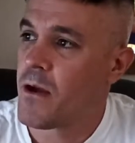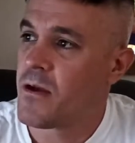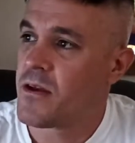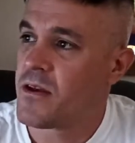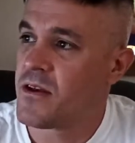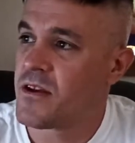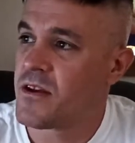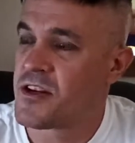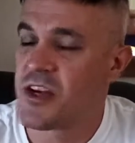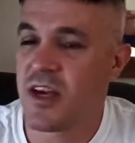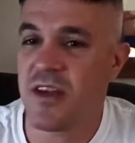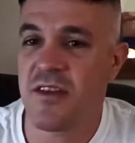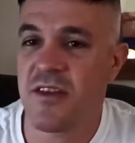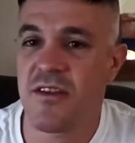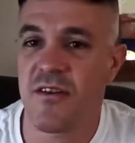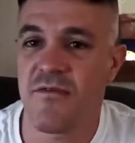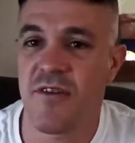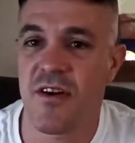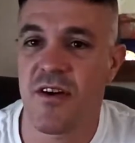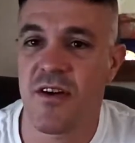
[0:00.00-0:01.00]
Your teeth are
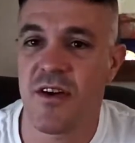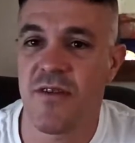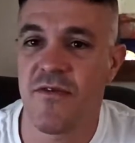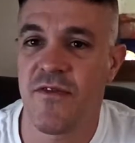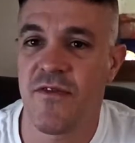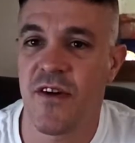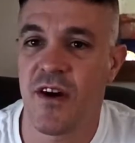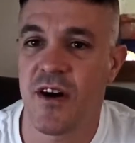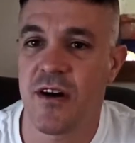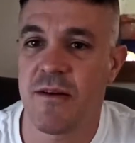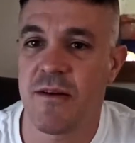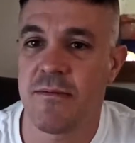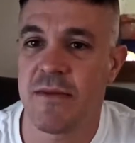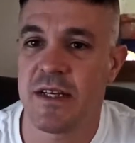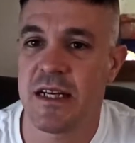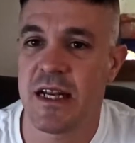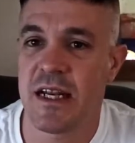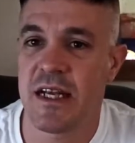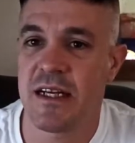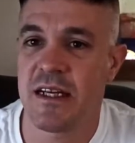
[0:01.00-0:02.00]
very firm,
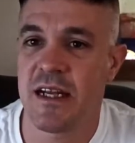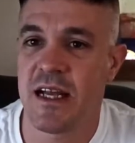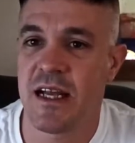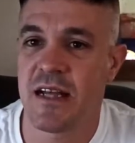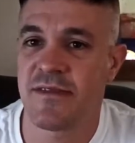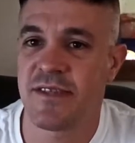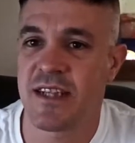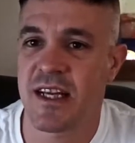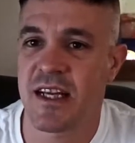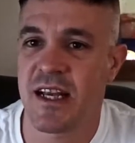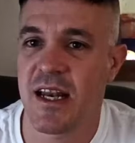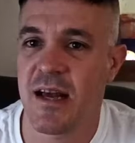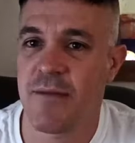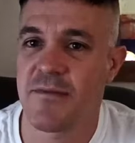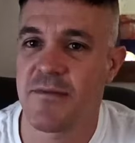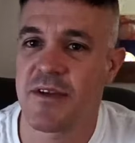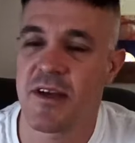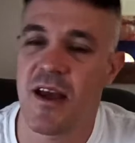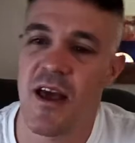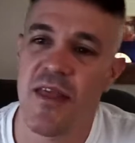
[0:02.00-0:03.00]
and if they clap
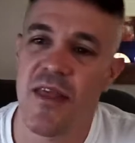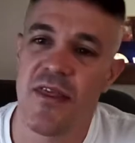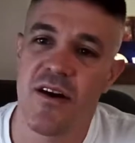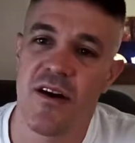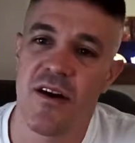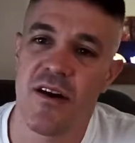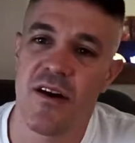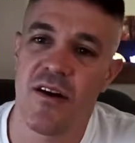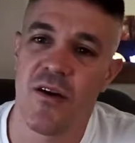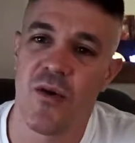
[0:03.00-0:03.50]
together,